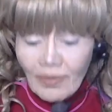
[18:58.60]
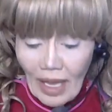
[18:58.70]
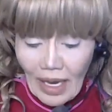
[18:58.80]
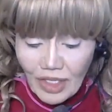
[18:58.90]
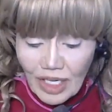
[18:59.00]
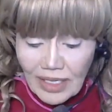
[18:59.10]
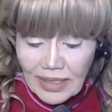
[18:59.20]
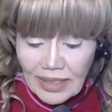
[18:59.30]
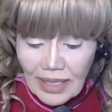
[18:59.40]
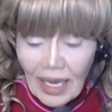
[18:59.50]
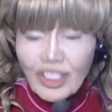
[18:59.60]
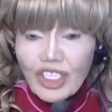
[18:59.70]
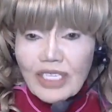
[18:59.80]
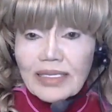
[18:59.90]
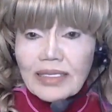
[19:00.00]
I
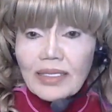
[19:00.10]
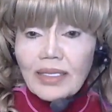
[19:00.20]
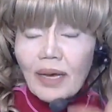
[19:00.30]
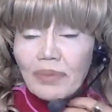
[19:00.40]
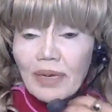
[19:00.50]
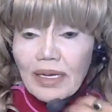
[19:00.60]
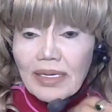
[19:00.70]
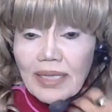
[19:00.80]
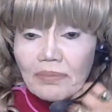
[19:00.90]
just turned up. Is that